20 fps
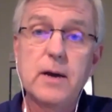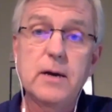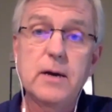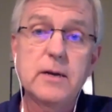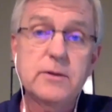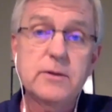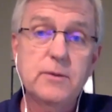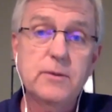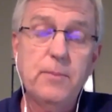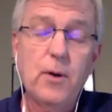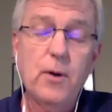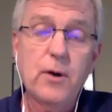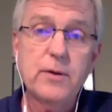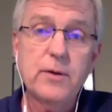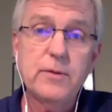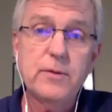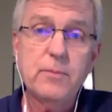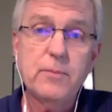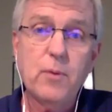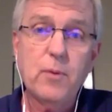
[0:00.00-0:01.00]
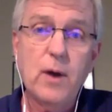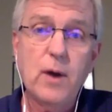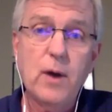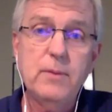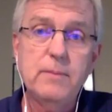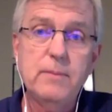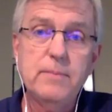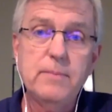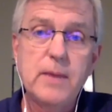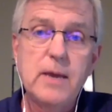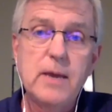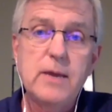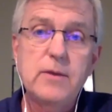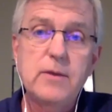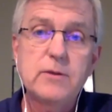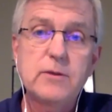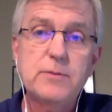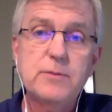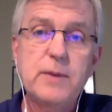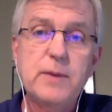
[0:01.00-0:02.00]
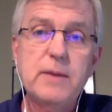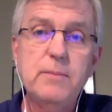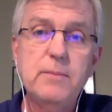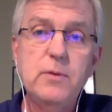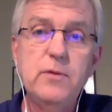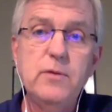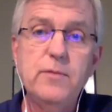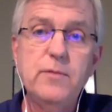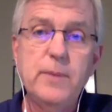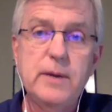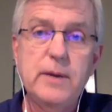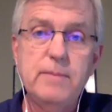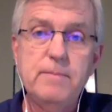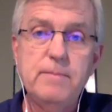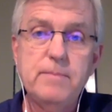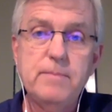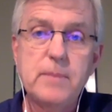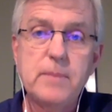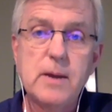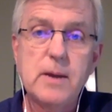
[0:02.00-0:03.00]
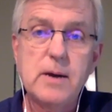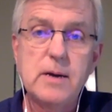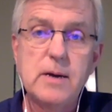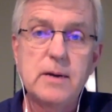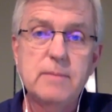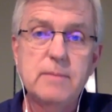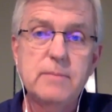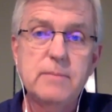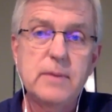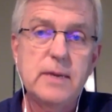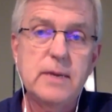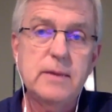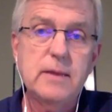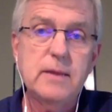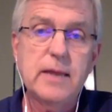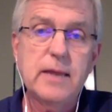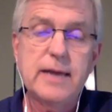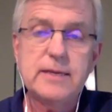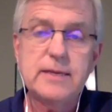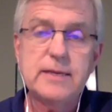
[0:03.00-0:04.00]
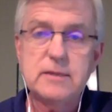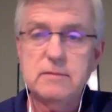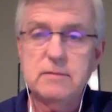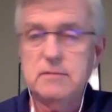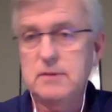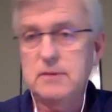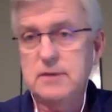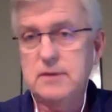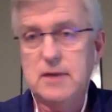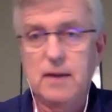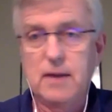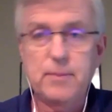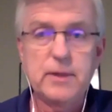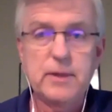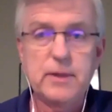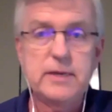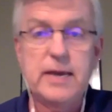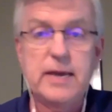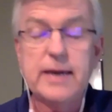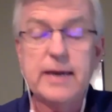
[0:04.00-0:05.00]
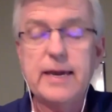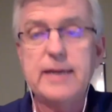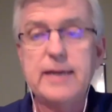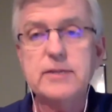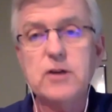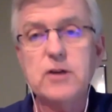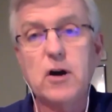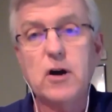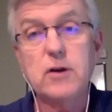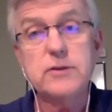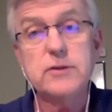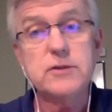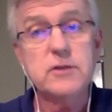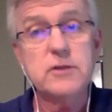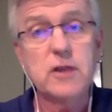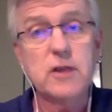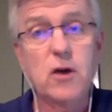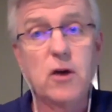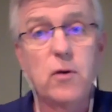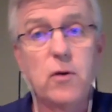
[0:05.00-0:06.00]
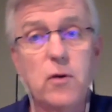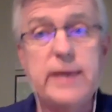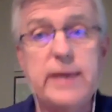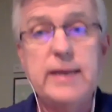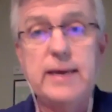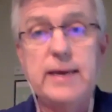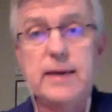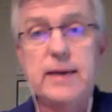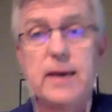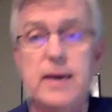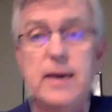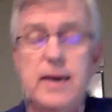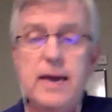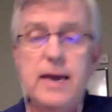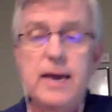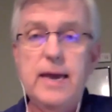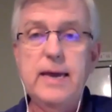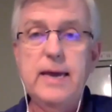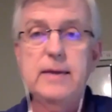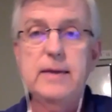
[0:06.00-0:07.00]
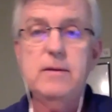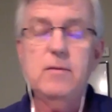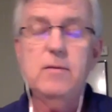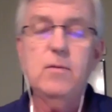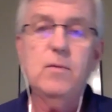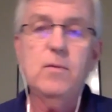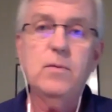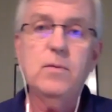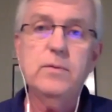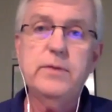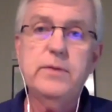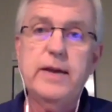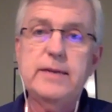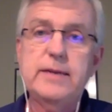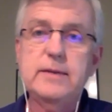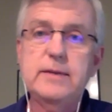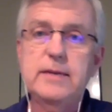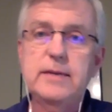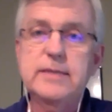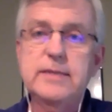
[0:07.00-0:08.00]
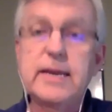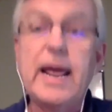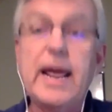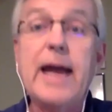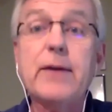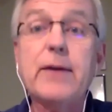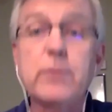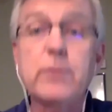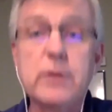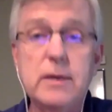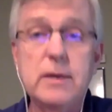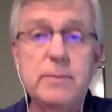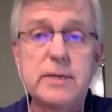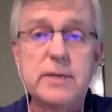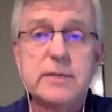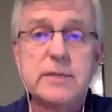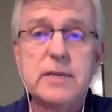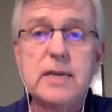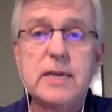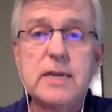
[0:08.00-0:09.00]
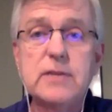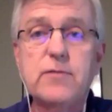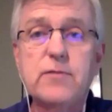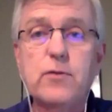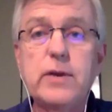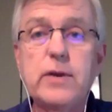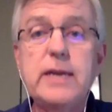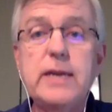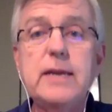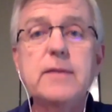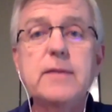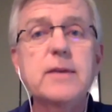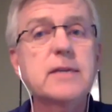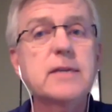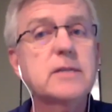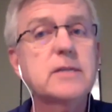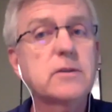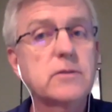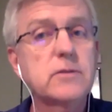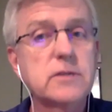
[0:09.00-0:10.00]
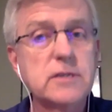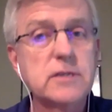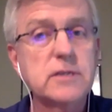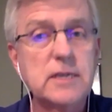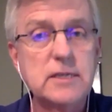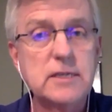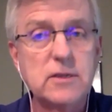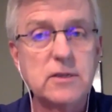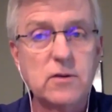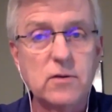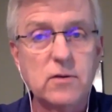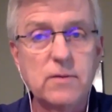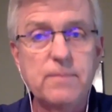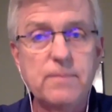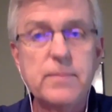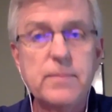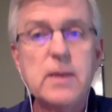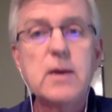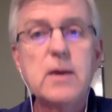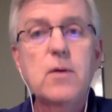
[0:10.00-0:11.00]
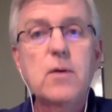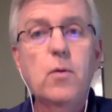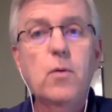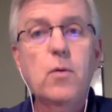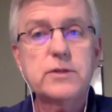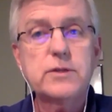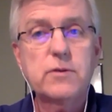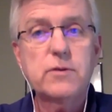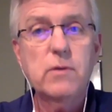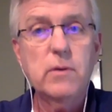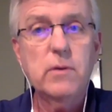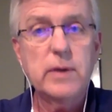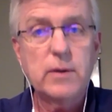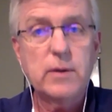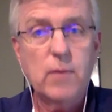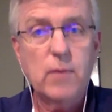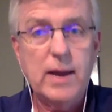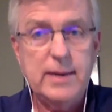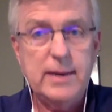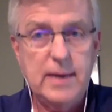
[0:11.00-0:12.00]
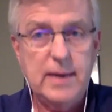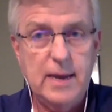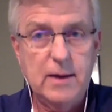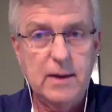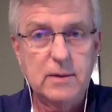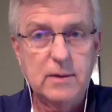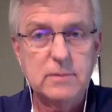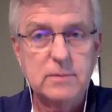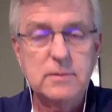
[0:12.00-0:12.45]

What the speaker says: to part of the problem. There's been a movement in the last couple of decades called slow eating, and that is an acronym. It stands for eating things that are seasonal, what's growing right now,